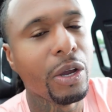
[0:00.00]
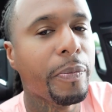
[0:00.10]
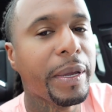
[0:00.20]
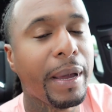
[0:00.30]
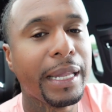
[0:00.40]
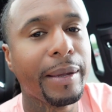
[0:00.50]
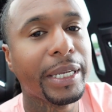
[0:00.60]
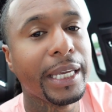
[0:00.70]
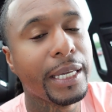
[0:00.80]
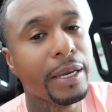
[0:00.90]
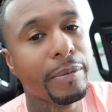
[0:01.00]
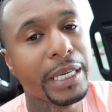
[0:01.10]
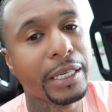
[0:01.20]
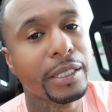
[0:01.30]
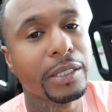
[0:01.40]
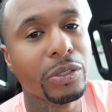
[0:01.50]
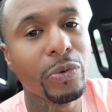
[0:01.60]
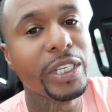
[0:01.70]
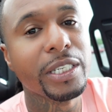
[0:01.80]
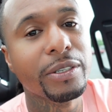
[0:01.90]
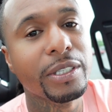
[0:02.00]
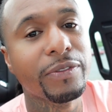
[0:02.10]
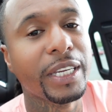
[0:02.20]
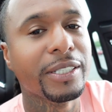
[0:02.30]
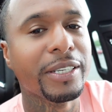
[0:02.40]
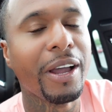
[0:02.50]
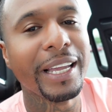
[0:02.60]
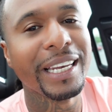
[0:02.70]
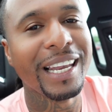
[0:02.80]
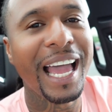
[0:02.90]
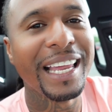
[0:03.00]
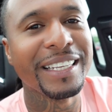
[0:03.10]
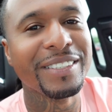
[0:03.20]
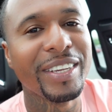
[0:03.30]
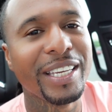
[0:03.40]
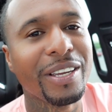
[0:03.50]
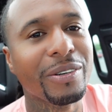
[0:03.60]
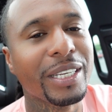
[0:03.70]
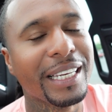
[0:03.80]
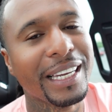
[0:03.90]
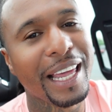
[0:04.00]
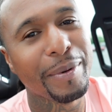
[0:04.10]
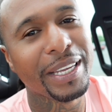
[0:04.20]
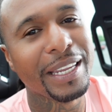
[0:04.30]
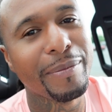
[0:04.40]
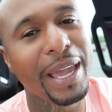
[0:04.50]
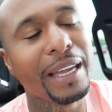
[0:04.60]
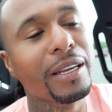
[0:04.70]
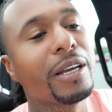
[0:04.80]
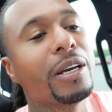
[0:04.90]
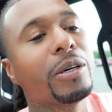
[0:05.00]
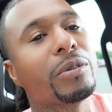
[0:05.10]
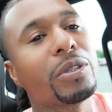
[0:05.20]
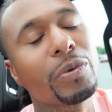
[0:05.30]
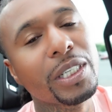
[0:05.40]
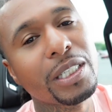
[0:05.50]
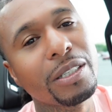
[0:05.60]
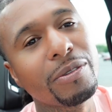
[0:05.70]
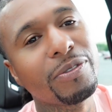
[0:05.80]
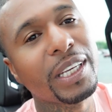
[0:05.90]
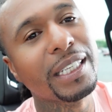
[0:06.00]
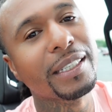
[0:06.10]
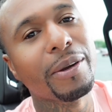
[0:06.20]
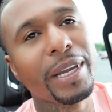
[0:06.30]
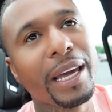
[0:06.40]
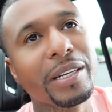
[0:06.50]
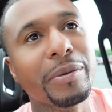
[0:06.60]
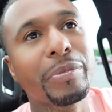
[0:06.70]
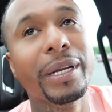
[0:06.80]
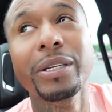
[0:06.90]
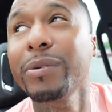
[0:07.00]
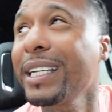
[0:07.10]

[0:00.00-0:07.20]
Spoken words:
go pick my Lamborghini up because the windshield is fixed. So y'all getting a lot in this video. You get the Lamborghini back with the windshield fixed. And we got us a brand new